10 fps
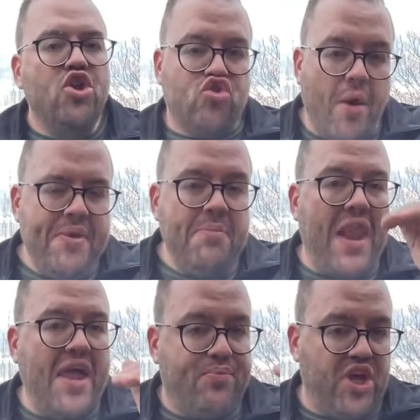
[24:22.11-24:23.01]
Drop in
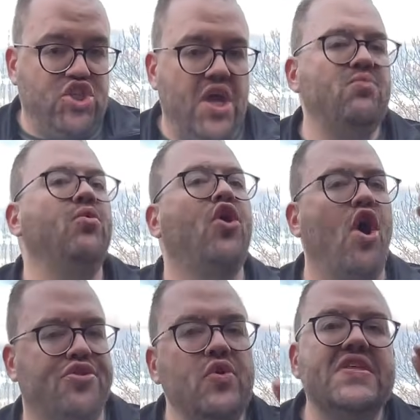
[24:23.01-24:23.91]
blood pressure, and we'll go
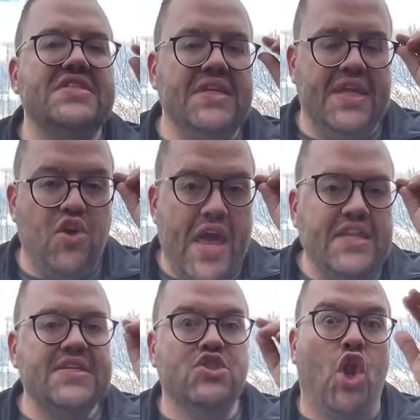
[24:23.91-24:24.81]
through this in
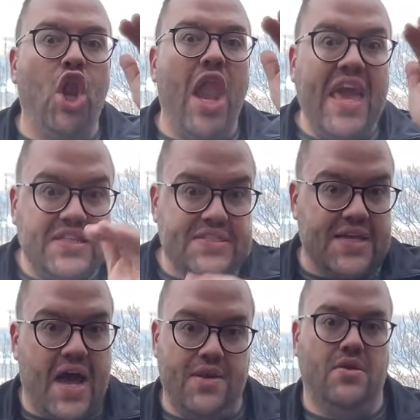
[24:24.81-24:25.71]
neonates, is a late
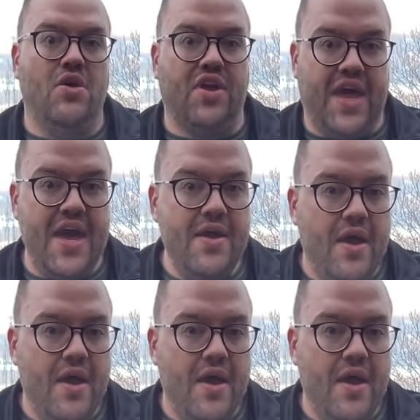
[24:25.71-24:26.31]
sign, okay?